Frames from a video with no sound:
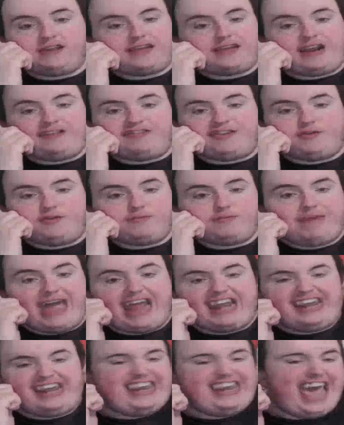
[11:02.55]
You got to deal with
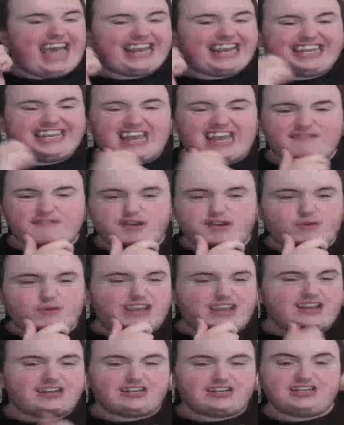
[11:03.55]
Matt Nagy every
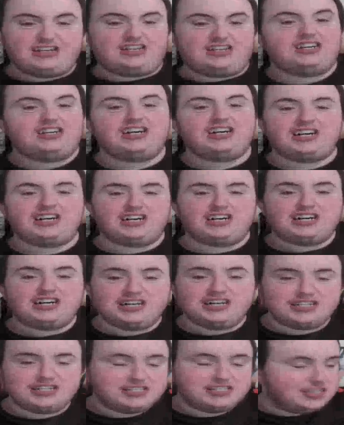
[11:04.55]
week. Ugh.
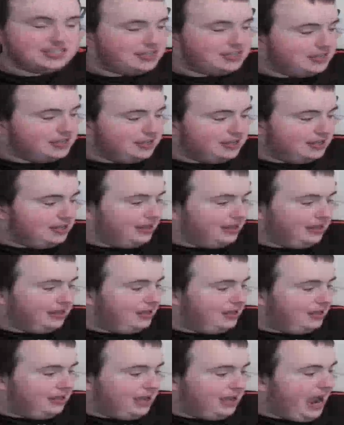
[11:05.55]

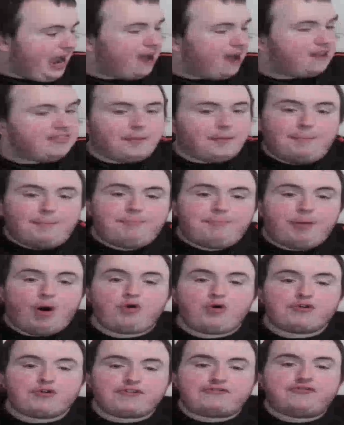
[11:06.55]
How did the
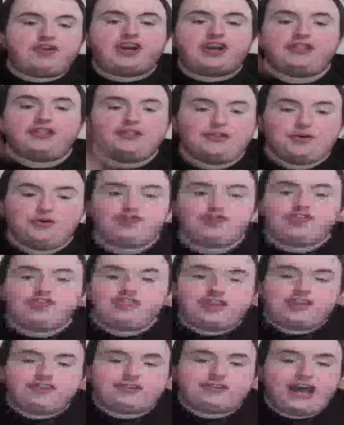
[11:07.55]
Bengals freaking lose to
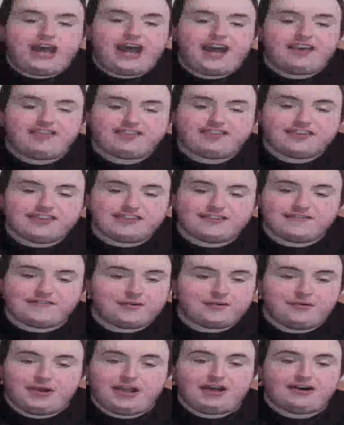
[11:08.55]
these guys? For
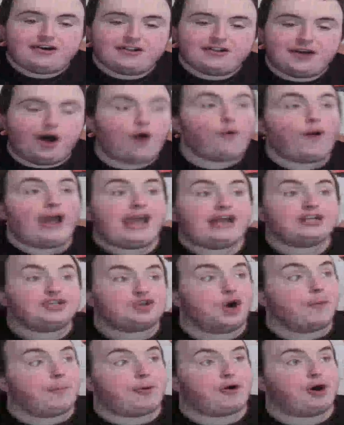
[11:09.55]
real. Oh, wait.
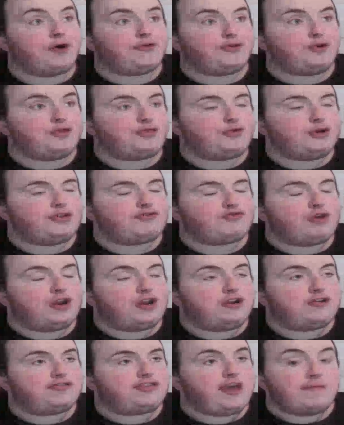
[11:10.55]
Joe Burrow threw 3 straight
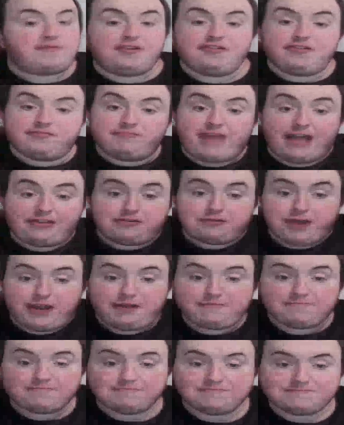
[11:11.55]
interceptions. That's right.
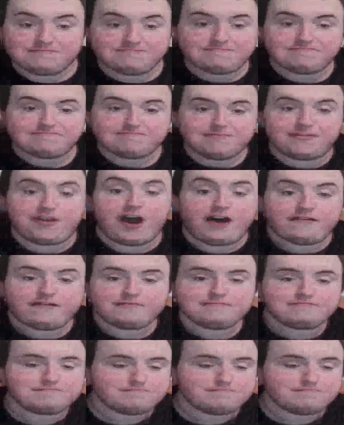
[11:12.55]
Tough.